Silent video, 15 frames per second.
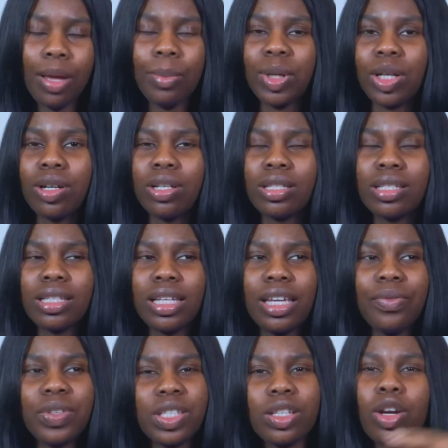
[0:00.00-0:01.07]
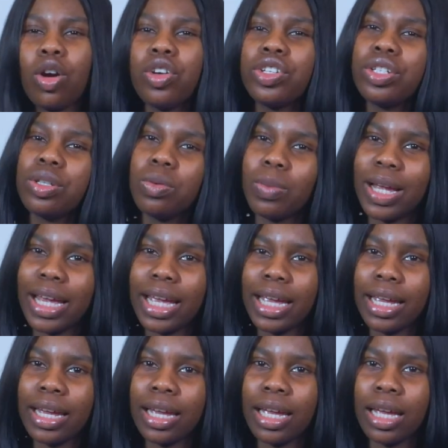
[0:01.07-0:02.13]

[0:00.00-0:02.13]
Because if it's a country where